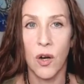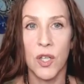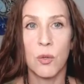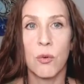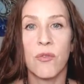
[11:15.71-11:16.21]
Are
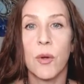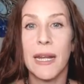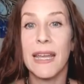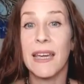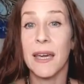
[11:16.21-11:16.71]
you
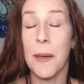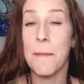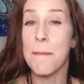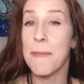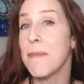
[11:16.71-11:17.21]
avoiding
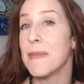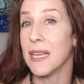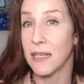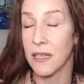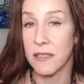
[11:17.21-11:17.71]

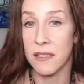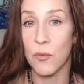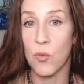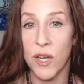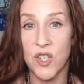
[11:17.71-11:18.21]
commitment in
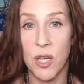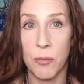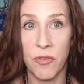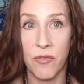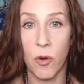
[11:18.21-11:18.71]
some way,
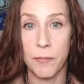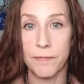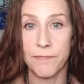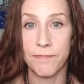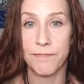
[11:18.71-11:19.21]
shape, or
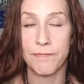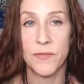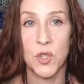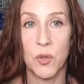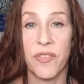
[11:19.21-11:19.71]
form?
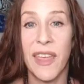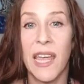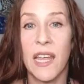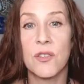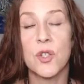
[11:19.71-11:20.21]
To a
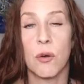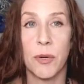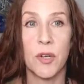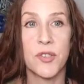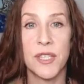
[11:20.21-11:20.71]
thing, to a
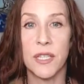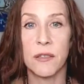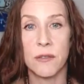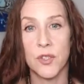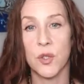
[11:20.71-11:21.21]

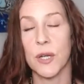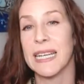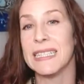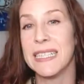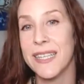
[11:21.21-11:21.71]
person, to an
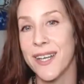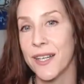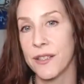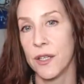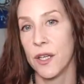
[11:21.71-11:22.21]

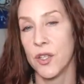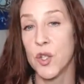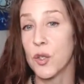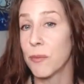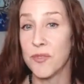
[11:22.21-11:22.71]
idea,
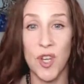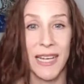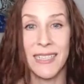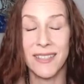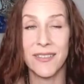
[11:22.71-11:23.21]
to an
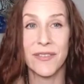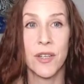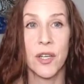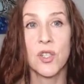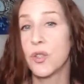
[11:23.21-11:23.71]

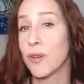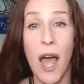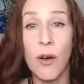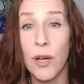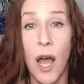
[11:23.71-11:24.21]
objective, to an
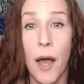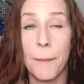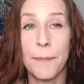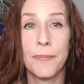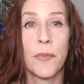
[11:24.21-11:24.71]

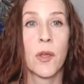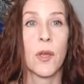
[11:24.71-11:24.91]
outcome?